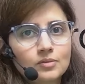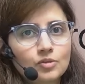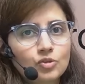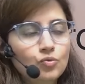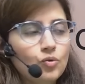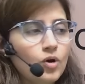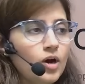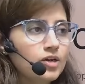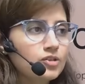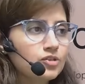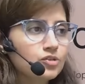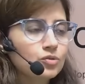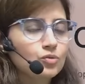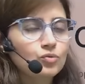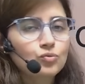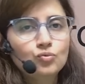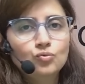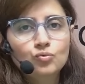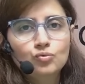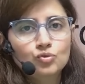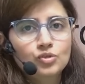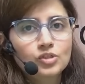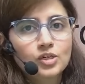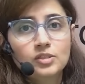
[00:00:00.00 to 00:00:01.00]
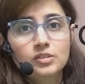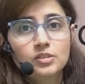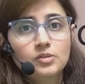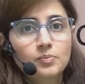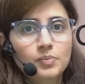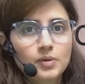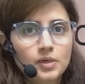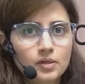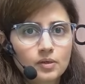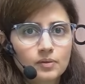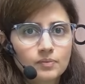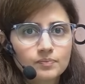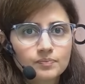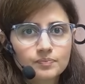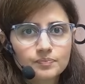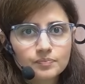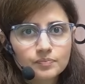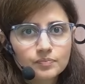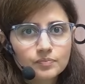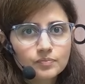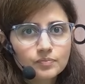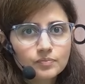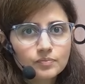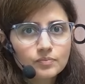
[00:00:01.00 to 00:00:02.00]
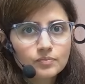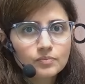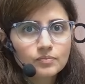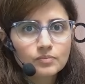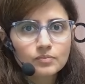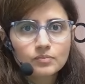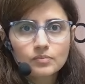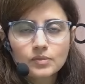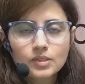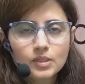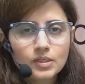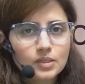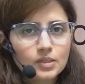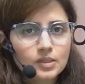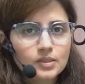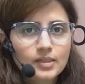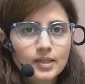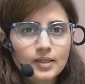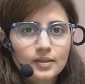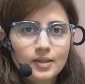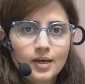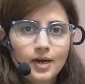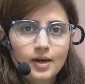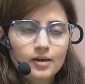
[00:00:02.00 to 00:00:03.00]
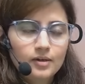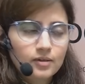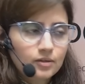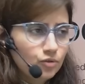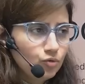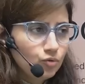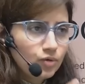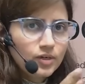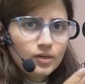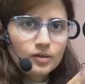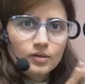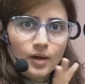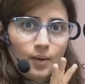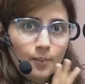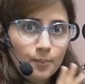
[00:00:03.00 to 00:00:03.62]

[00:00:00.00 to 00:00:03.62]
you ask to ChatGPT. Than that, you can